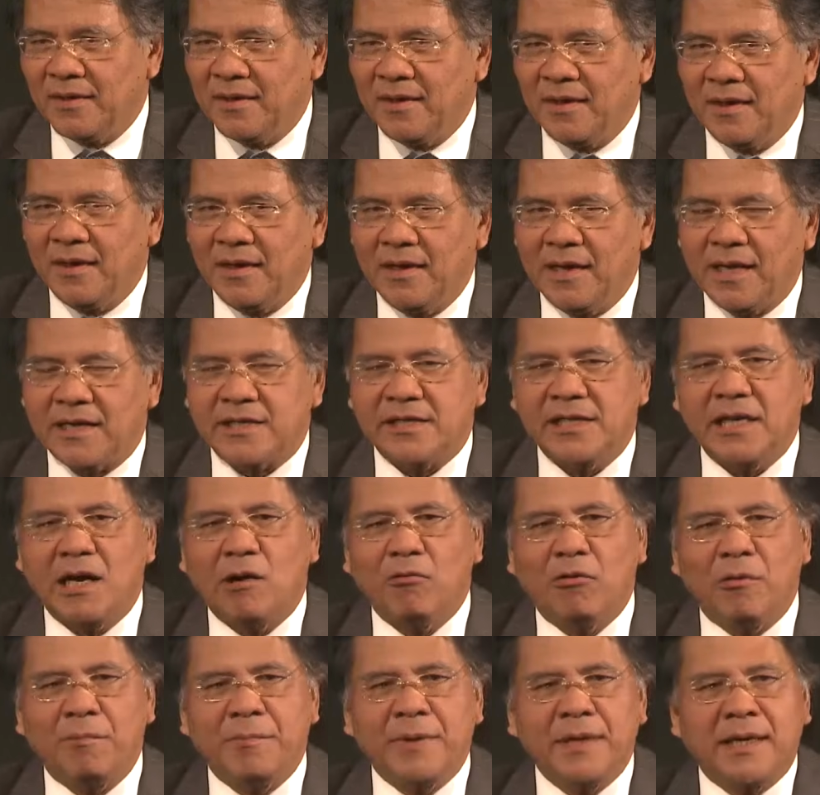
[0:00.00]
Next year,
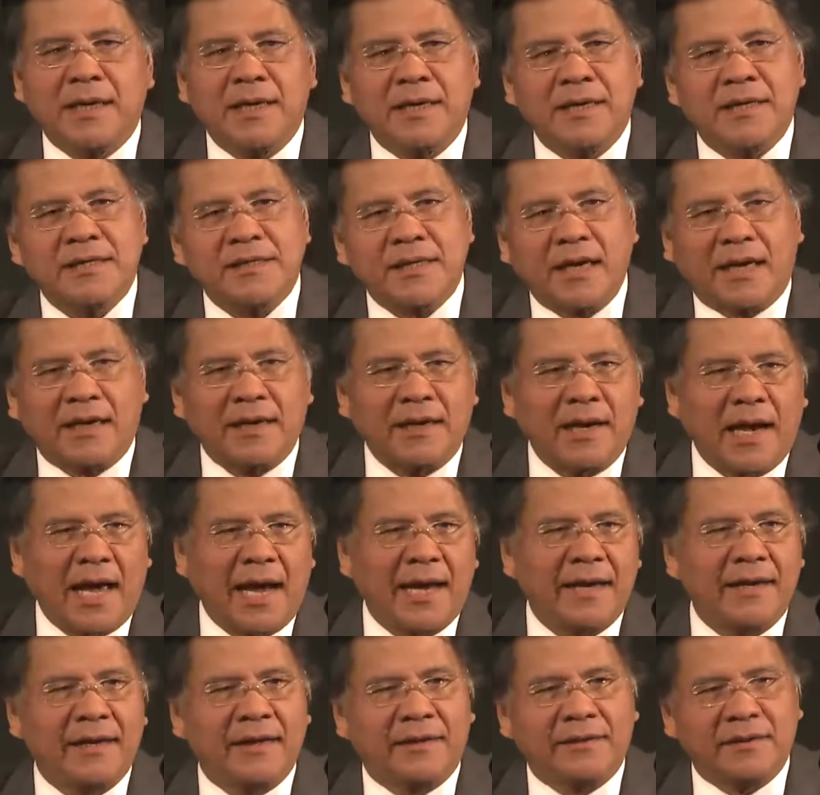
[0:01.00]
we'll begin the second
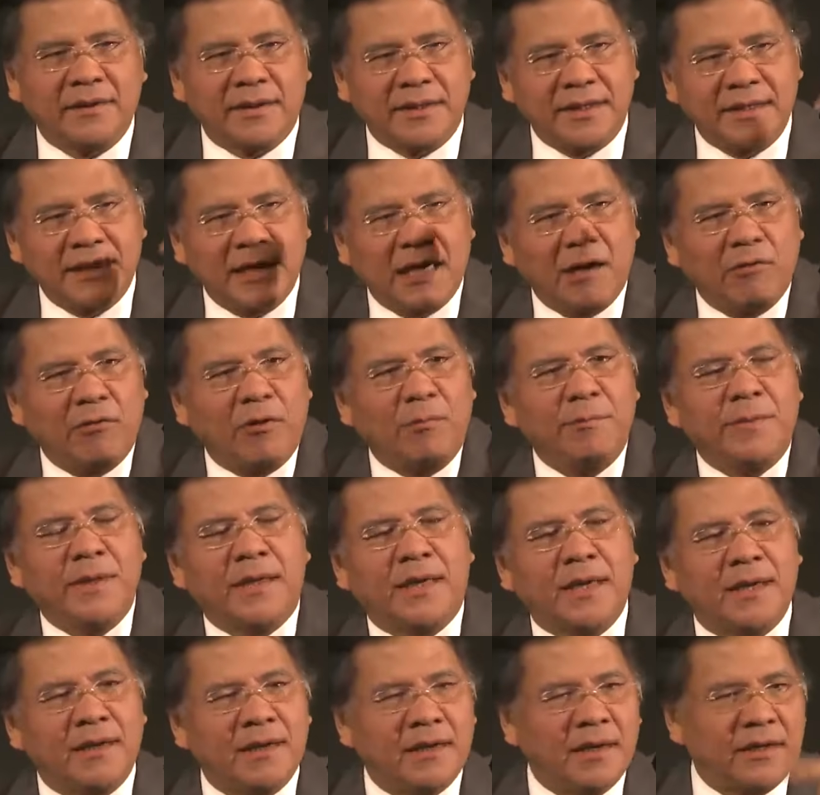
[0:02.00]
line. The third year, we'll
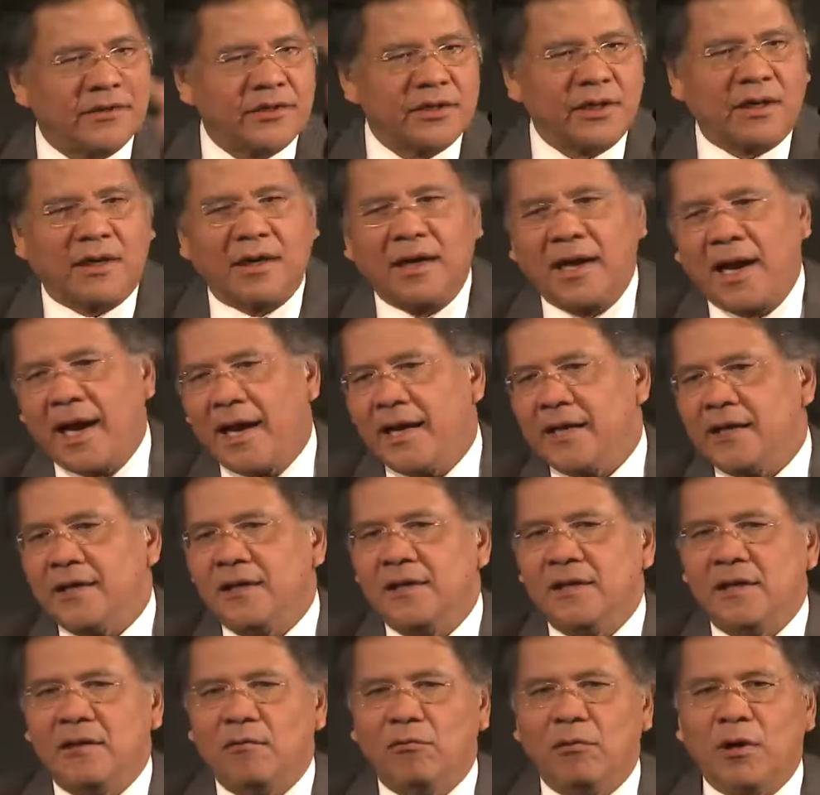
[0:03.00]
begin the circle line.
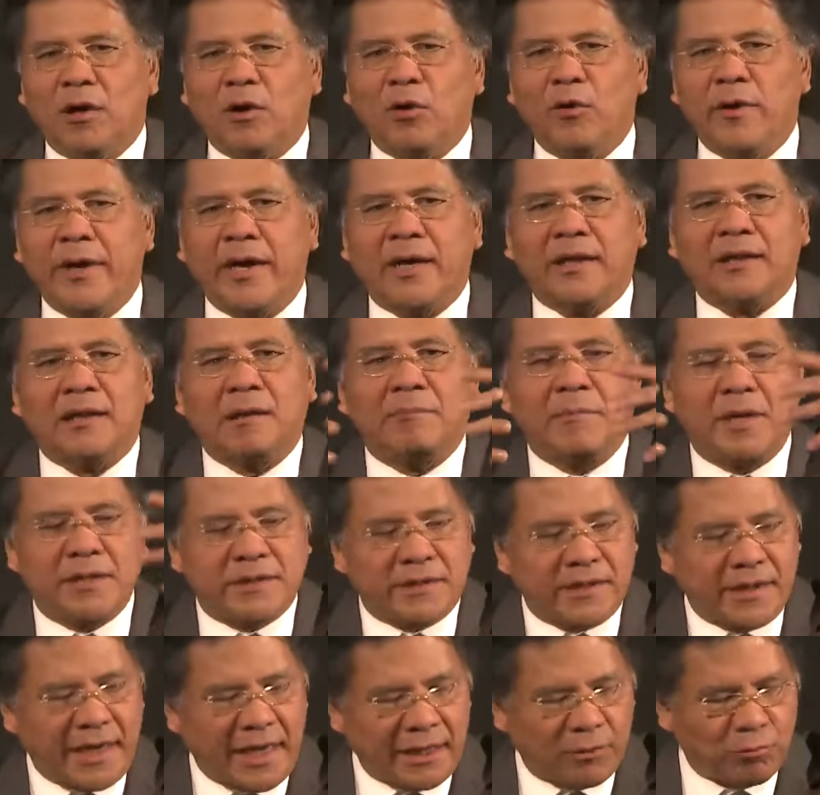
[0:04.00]
We'll connect them as a
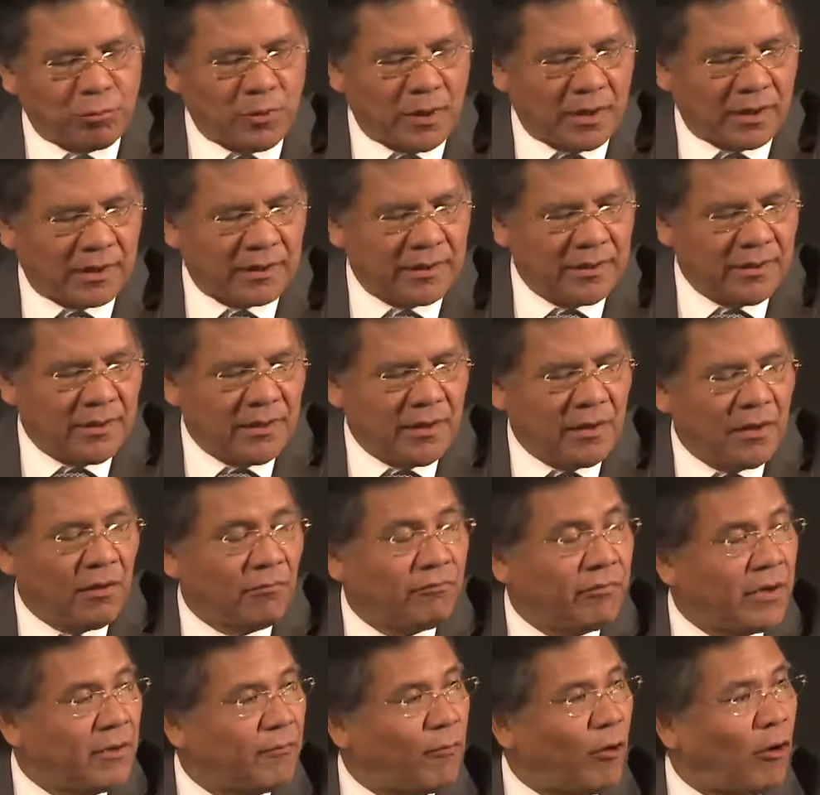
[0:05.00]
network.
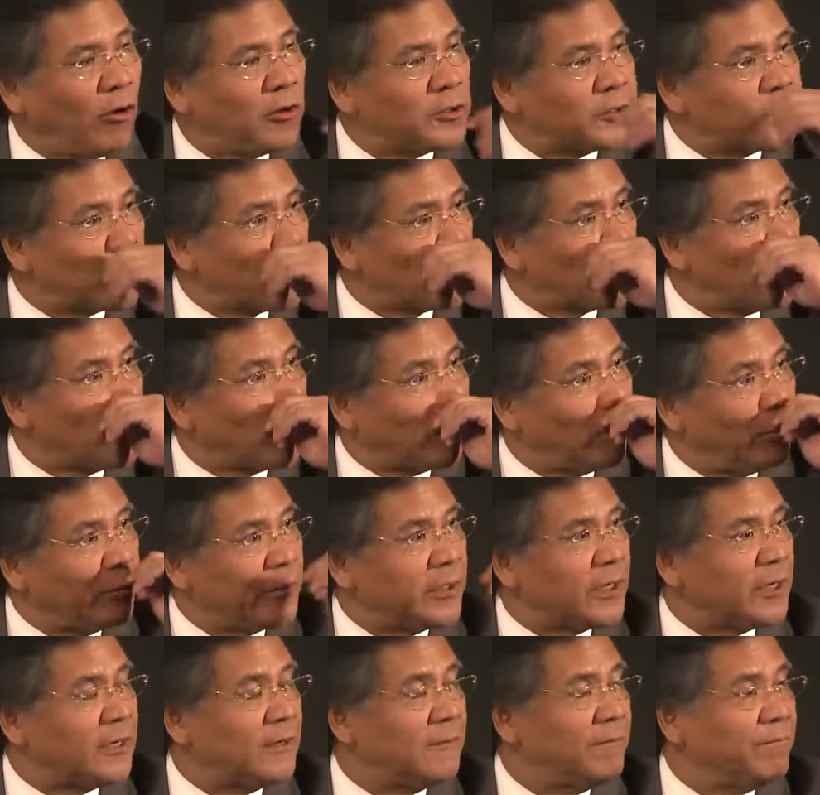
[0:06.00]
We've also
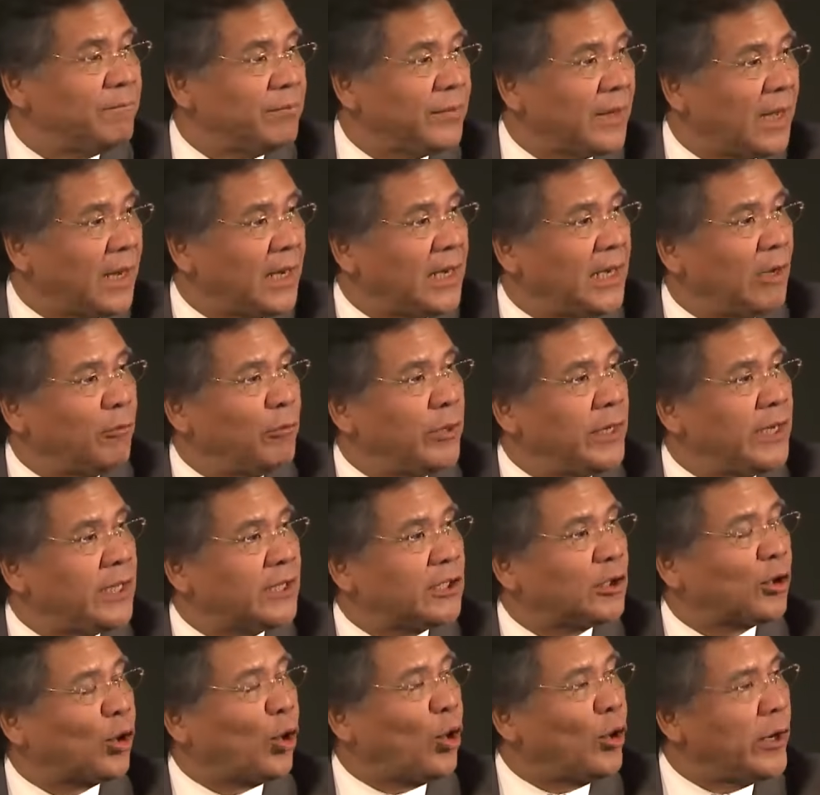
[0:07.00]
concluded that we need
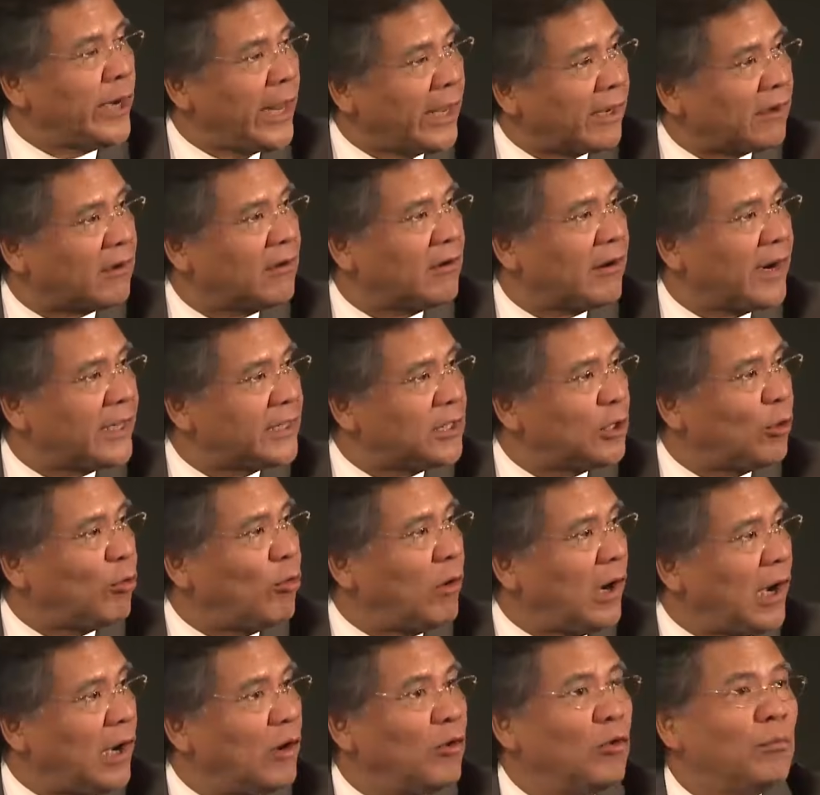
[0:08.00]
to connect Greater
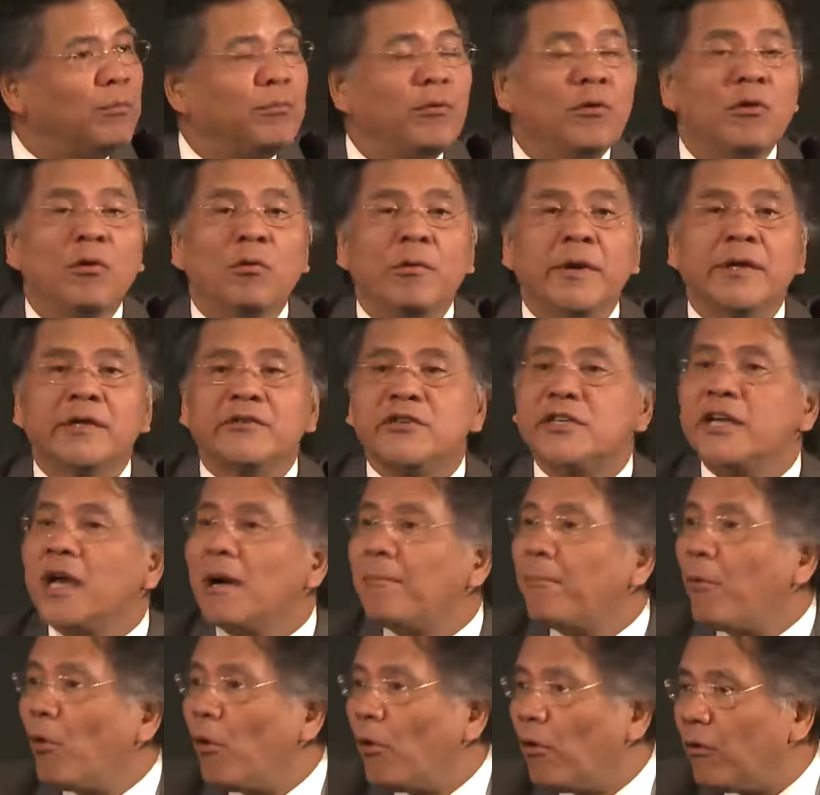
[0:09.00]
Kuala Lumpur with
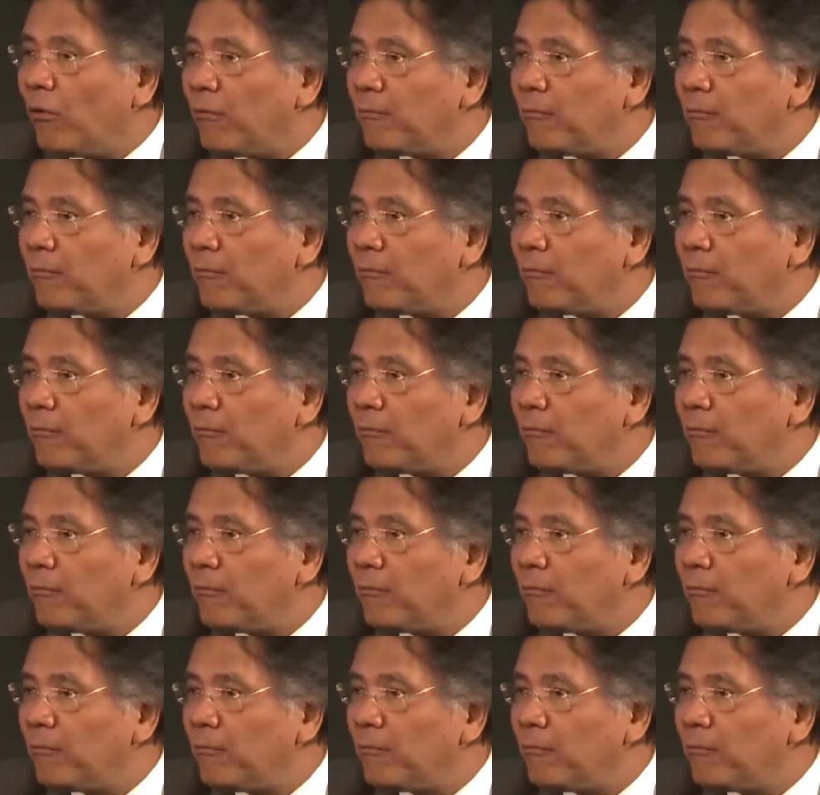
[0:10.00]
Singapore.